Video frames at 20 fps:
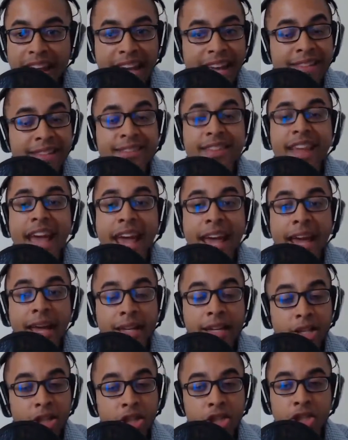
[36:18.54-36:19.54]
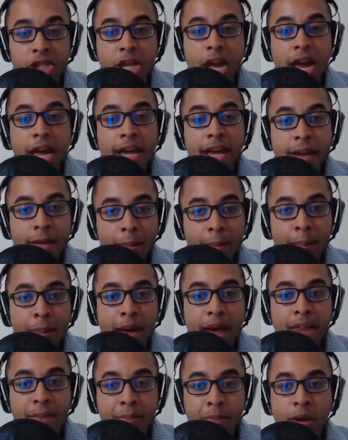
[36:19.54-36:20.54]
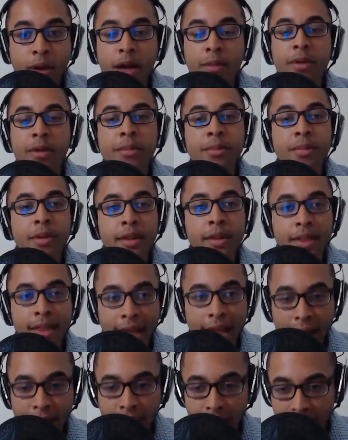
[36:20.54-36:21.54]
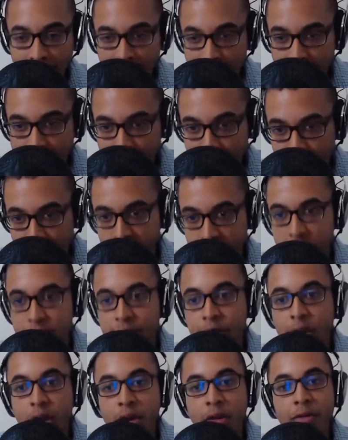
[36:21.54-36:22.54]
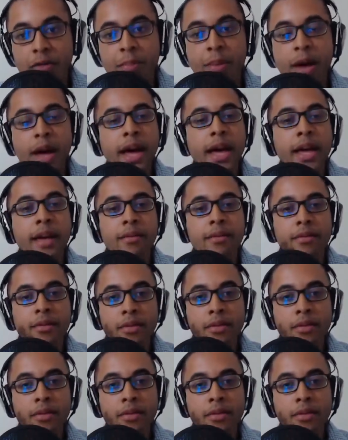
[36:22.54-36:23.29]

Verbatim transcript: it's a giant math problem that is being solved by